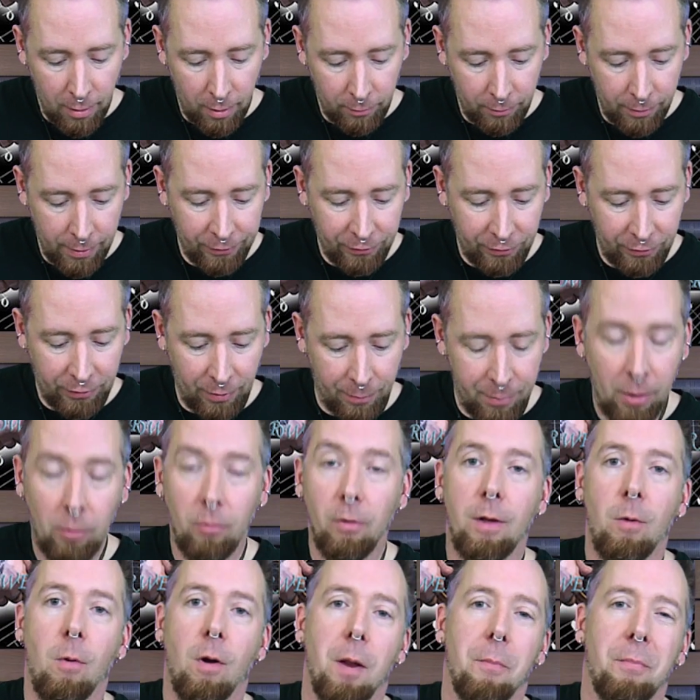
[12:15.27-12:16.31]
this is something you
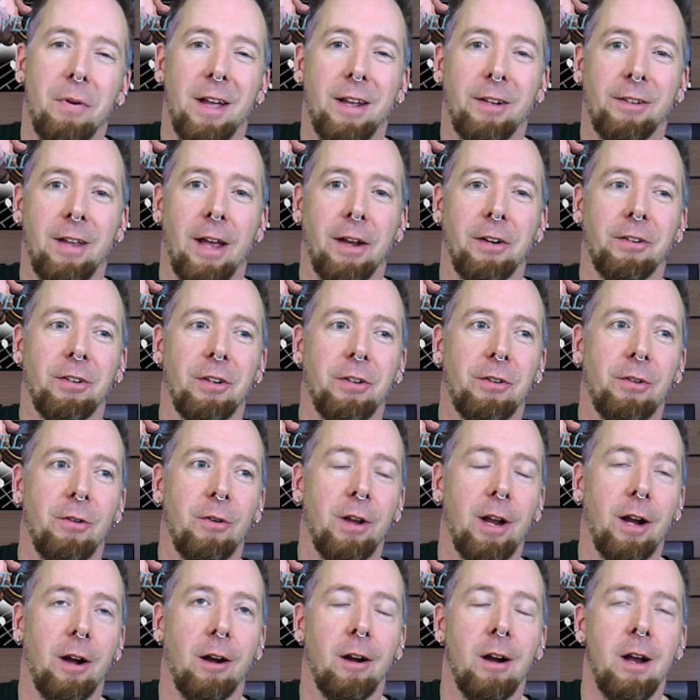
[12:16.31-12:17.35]
really want to pay attention
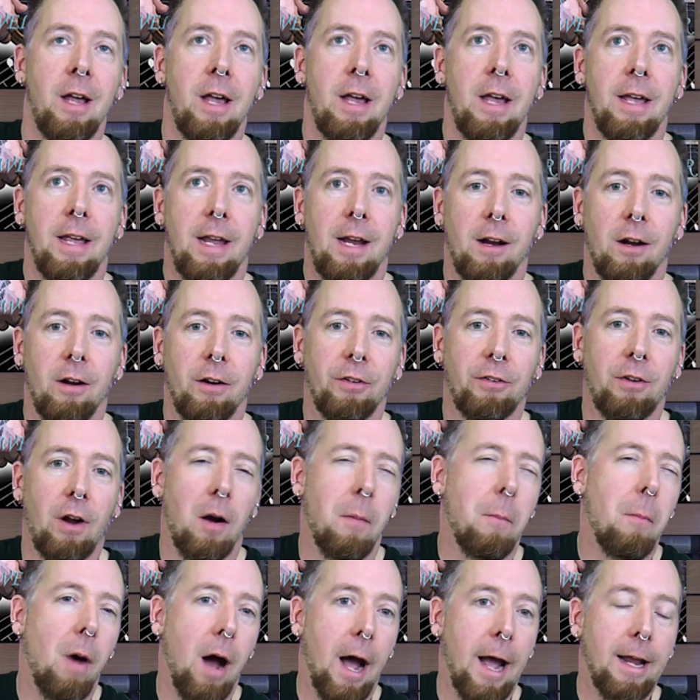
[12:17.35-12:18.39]
to here. Here is
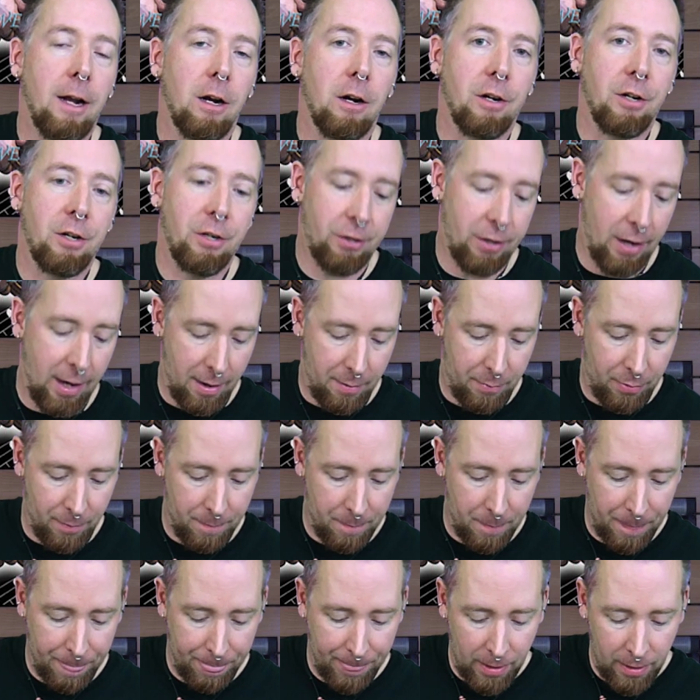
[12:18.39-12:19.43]
our minor shape.
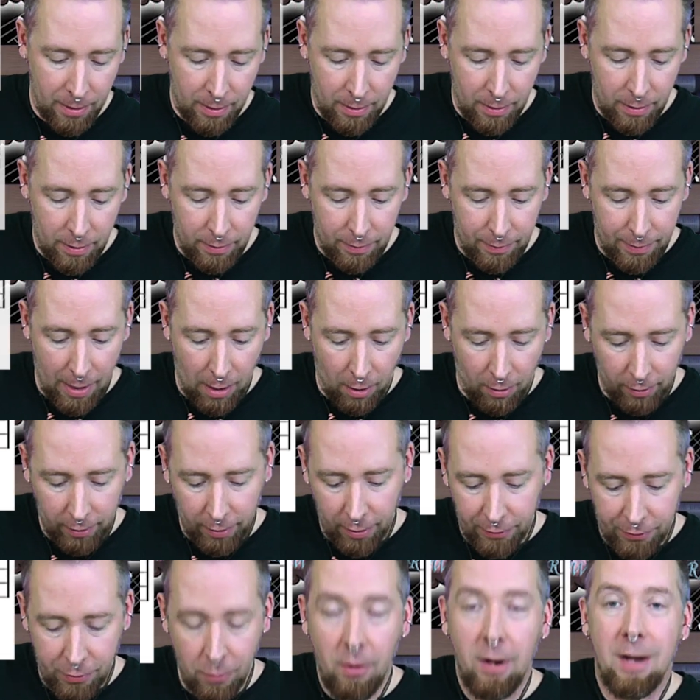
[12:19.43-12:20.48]
Now I'm
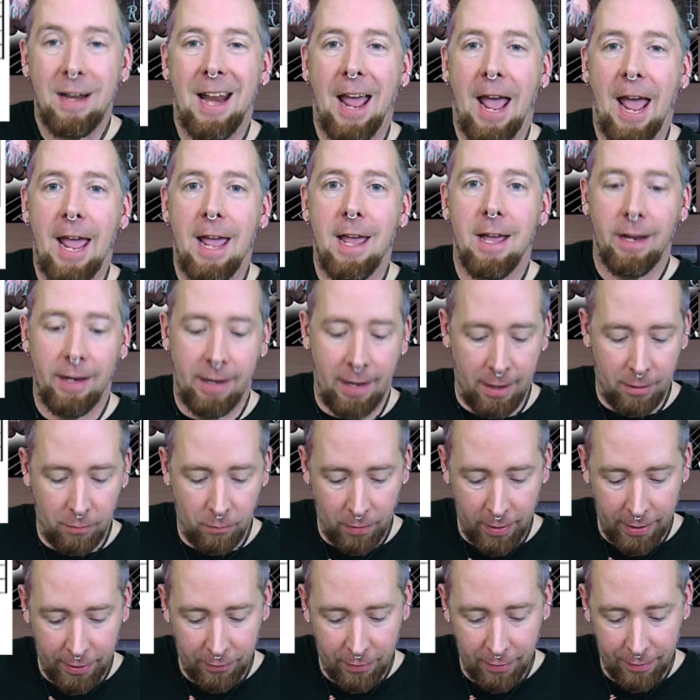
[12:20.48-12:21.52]
going to do it in A
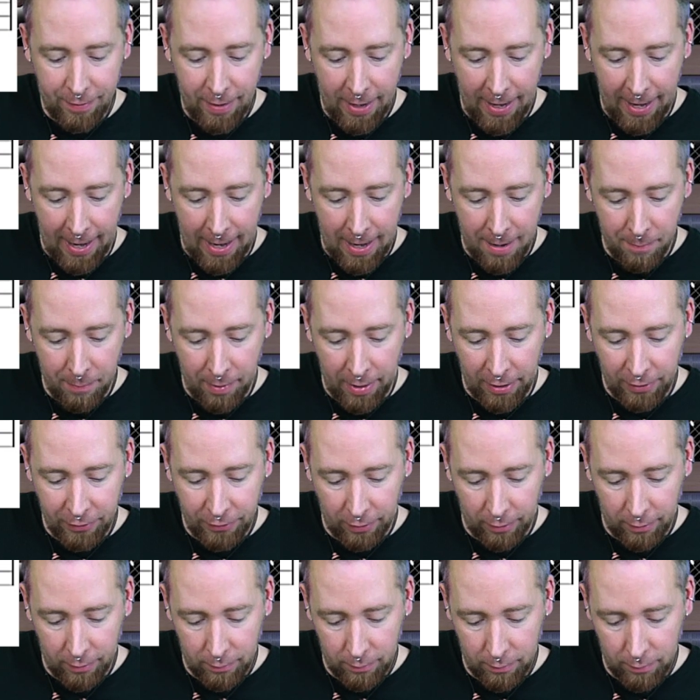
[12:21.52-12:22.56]
again. We did the A
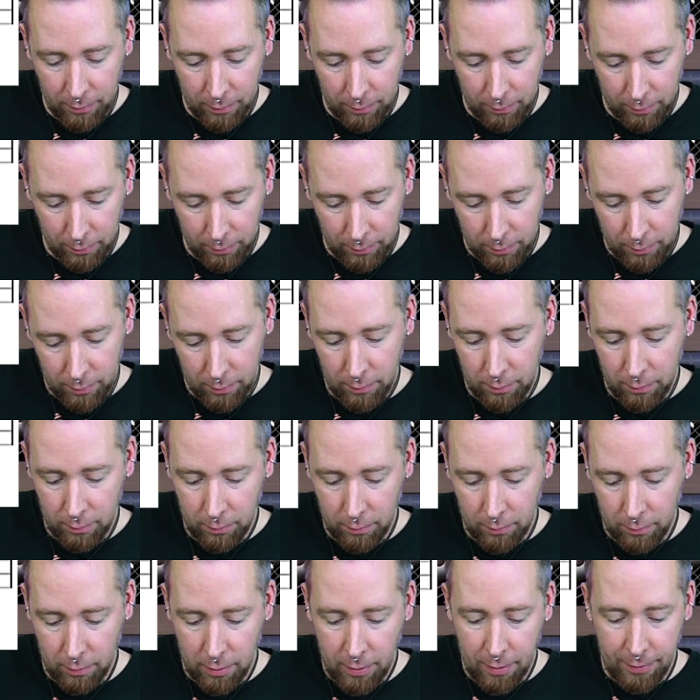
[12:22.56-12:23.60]
major.
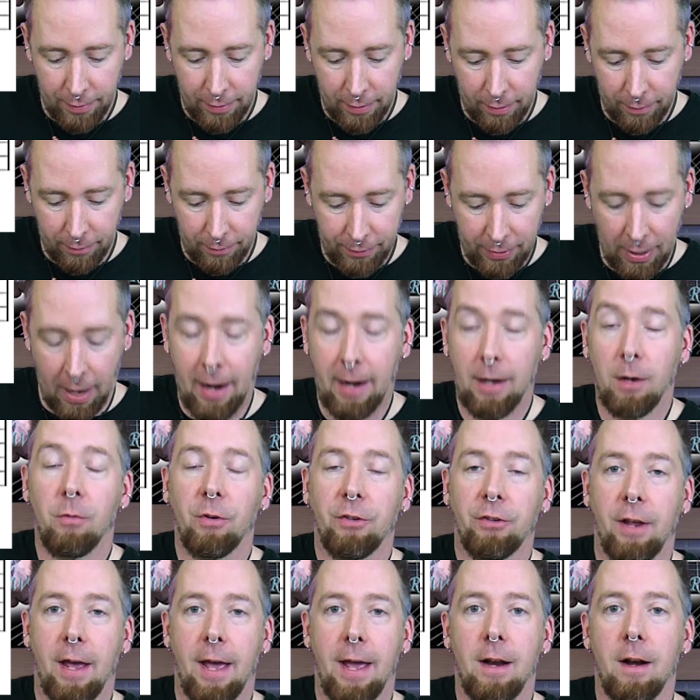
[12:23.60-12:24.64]
The tonic
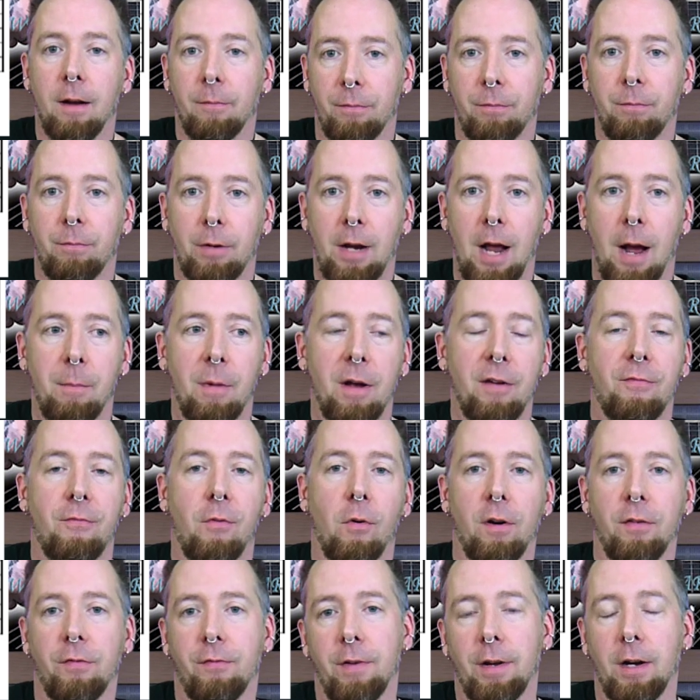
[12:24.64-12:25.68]
was A, and I've got my
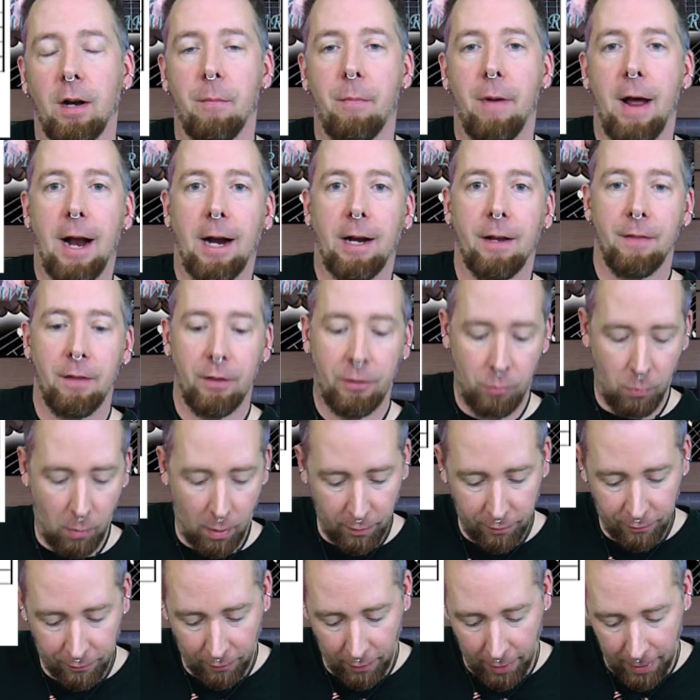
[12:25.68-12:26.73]
4th finger back in the
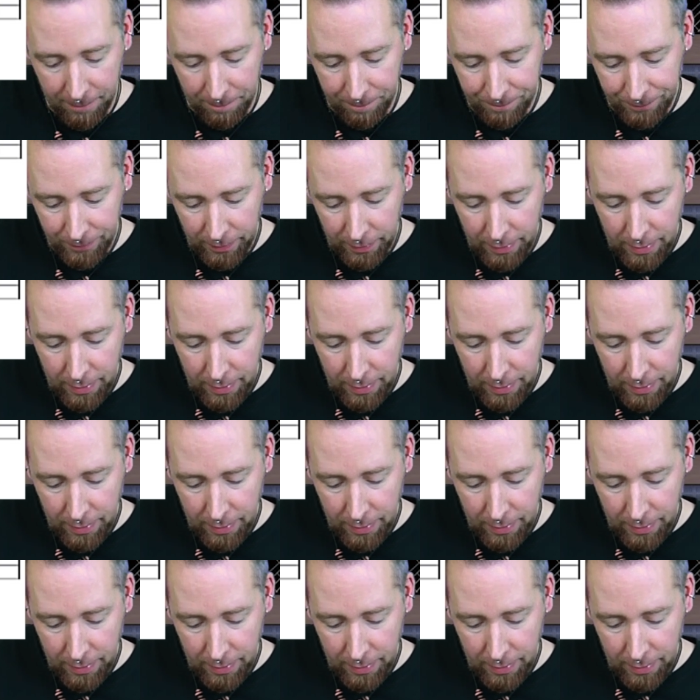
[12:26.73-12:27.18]
12th fret.